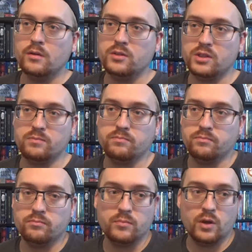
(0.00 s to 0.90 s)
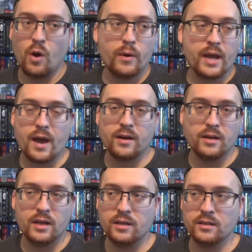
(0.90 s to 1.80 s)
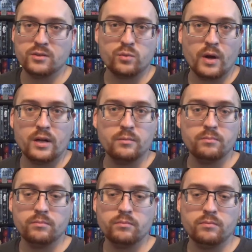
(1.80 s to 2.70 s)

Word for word: just going out and getting this random